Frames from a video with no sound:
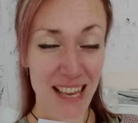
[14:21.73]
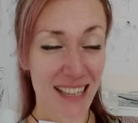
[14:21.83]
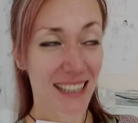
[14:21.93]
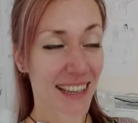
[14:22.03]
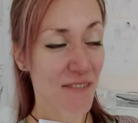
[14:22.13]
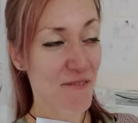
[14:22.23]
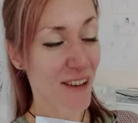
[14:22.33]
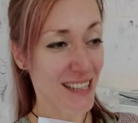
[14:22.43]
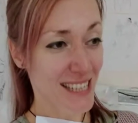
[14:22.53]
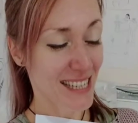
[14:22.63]
The
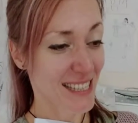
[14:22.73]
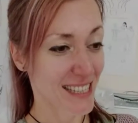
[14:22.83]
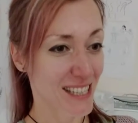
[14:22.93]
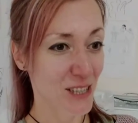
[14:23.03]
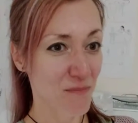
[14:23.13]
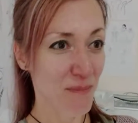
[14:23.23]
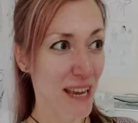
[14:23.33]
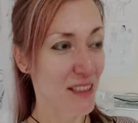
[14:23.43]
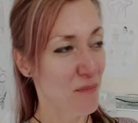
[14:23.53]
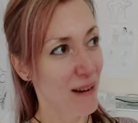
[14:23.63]
lymphatic system
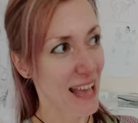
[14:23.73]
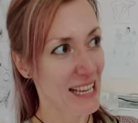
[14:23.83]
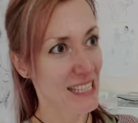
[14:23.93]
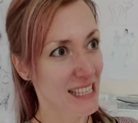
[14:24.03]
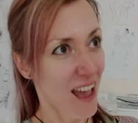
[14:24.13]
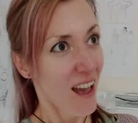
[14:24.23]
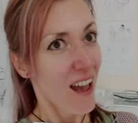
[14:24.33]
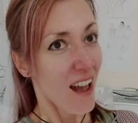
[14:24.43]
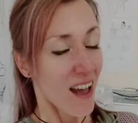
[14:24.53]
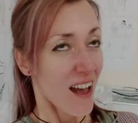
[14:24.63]
being the place
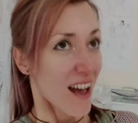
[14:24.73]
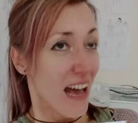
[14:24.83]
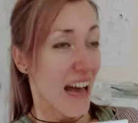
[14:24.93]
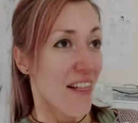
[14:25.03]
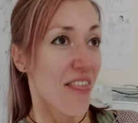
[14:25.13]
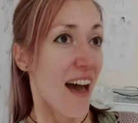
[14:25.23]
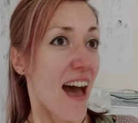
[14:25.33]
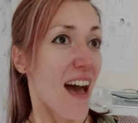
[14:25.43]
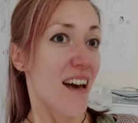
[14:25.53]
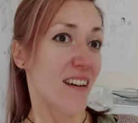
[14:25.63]

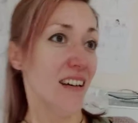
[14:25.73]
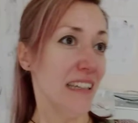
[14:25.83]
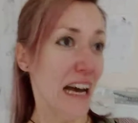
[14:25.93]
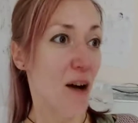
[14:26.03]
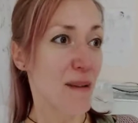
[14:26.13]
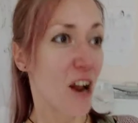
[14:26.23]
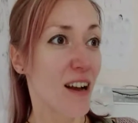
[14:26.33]
that, I mean,